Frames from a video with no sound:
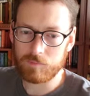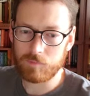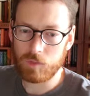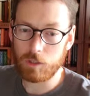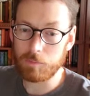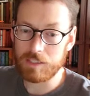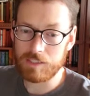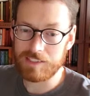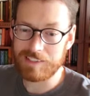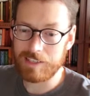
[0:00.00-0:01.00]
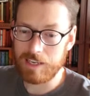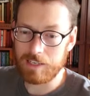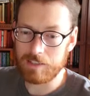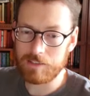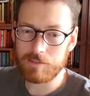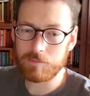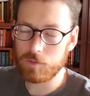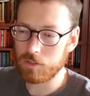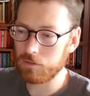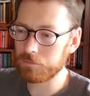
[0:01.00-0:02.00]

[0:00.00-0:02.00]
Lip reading: our business days. So